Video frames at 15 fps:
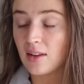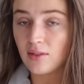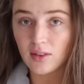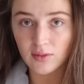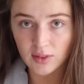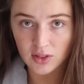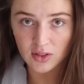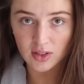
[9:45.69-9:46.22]
even
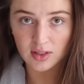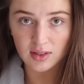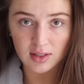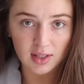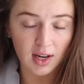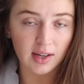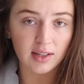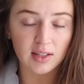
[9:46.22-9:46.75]
if it's just the
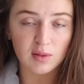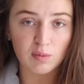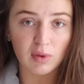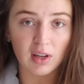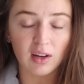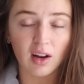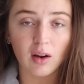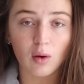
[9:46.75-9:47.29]
tiniest
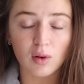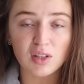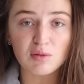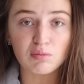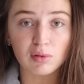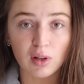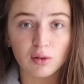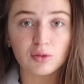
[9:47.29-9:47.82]
bit, I always
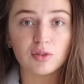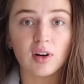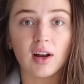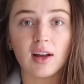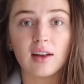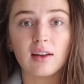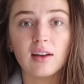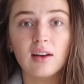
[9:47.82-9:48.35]
blow
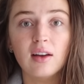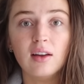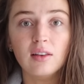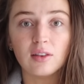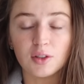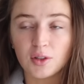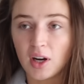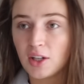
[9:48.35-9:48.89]
dry
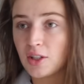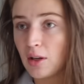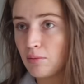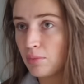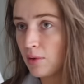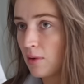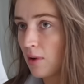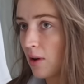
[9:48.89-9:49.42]
the dry
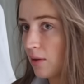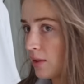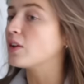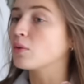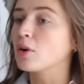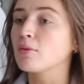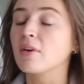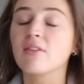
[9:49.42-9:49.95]
shampoo out.
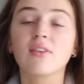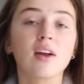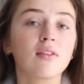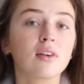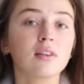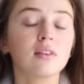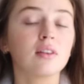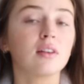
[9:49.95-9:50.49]
It's one of my
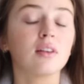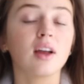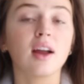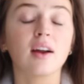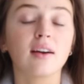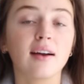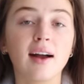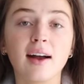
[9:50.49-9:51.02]
favorite little
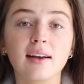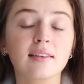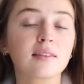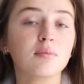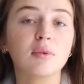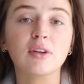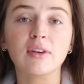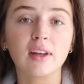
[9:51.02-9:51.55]
hair
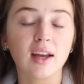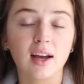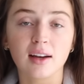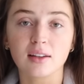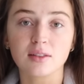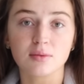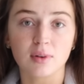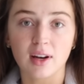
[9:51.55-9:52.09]
hacks, beauty
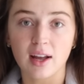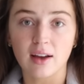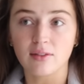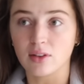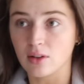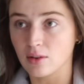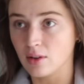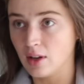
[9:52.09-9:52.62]
hacks, what have
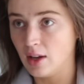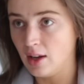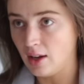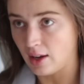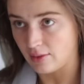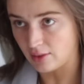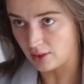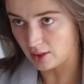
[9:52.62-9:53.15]
you.
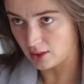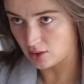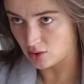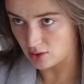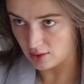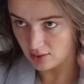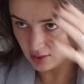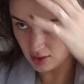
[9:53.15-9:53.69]
I feel like it
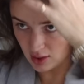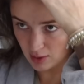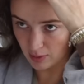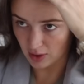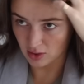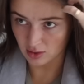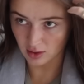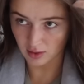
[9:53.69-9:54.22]
just,
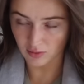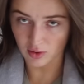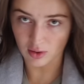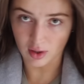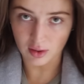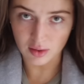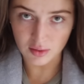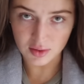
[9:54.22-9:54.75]
especially if you're
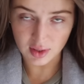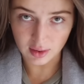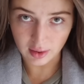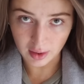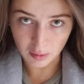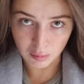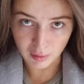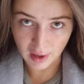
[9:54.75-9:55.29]
not using
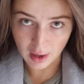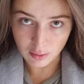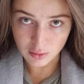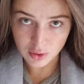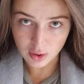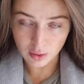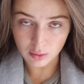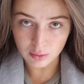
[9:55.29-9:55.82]
like a
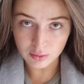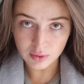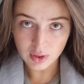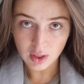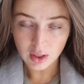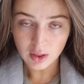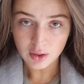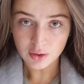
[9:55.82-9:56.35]
brown toned
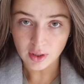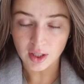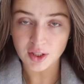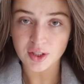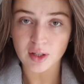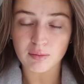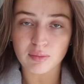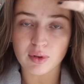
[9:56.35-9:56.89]
dry
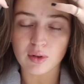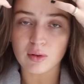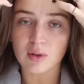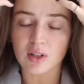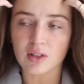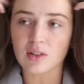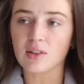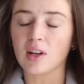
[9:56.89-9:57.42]
shampoo,
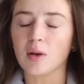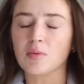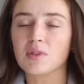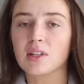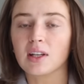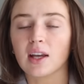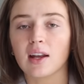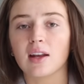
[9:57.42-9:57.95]
it just
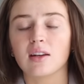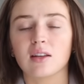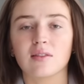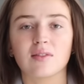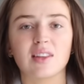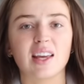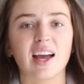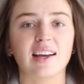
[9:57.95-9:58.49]
helps to get any
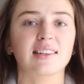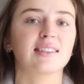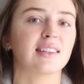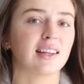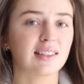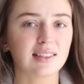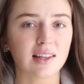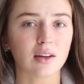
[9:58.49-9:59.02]
of the
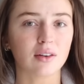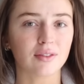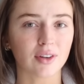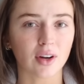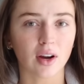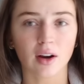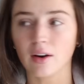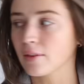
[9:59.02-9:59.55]
excess out of
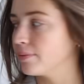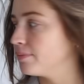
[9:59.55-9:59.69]
your hair.